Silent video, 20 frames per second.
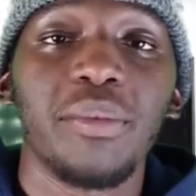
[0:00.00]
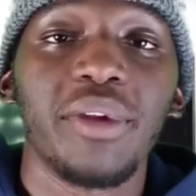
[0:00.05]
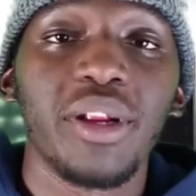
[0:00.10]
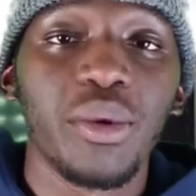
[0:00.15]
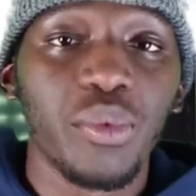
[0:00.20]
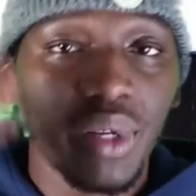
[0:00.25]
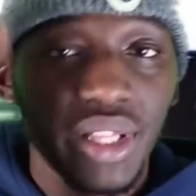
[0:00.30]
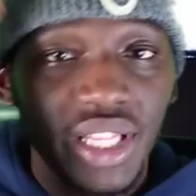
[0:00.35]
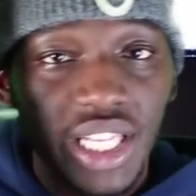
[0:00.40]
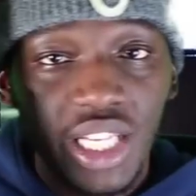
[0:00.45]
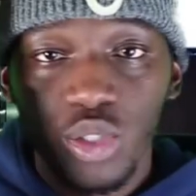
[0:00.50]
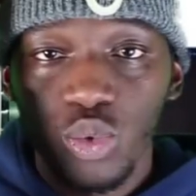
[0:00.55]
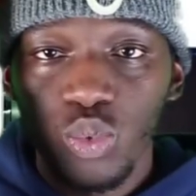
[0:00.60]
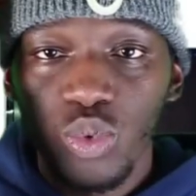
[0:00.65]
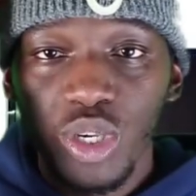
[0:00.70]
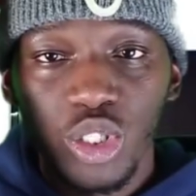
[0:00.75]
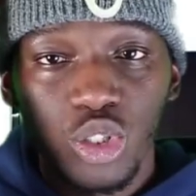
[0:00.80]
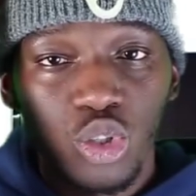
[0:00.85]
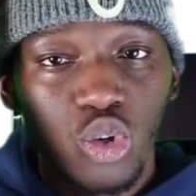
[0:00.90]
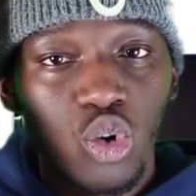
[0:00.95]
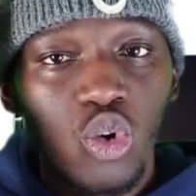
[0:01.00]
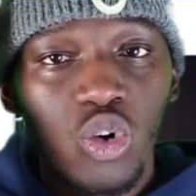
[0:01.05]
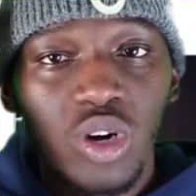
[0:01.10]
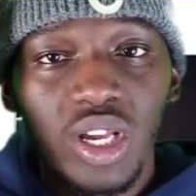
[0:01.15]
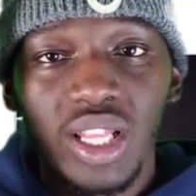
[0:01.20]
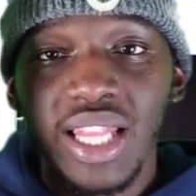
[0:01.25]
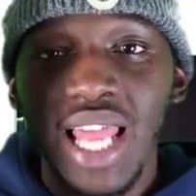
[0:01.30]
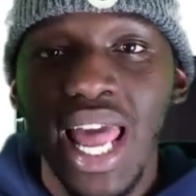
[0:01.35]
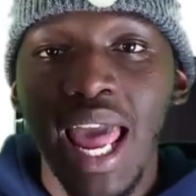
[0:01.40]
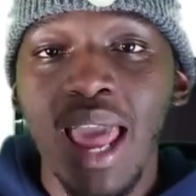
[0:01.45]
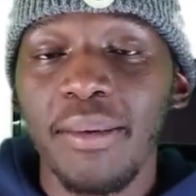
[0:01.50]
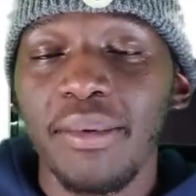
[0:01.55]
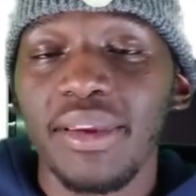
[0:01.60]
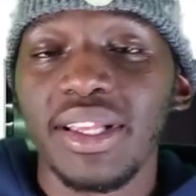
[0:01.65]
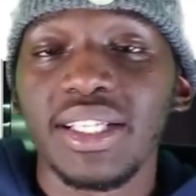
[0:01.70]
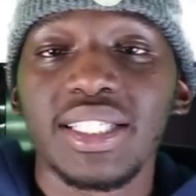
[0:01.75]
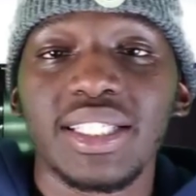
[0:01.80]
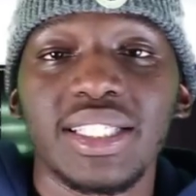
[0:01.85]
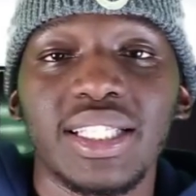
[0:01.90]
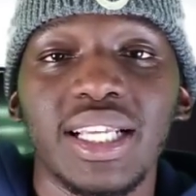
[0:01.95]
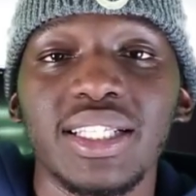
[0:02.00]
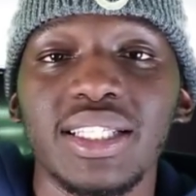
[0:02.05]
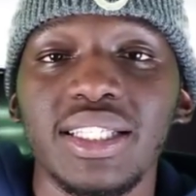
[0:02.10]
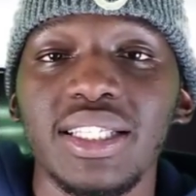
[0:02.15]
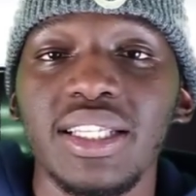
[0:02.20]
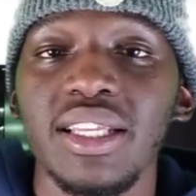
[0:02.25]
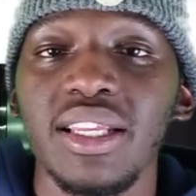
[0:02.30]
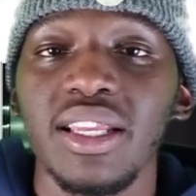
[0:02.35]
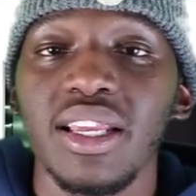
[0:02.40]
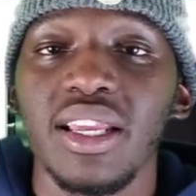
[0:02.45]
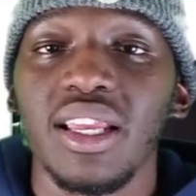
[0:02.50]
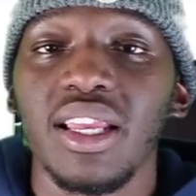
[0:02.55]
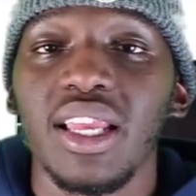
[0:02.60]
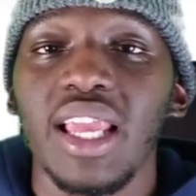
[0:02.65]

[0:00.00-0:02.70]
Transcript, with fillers: Coming in with this week's cool collab is Stussy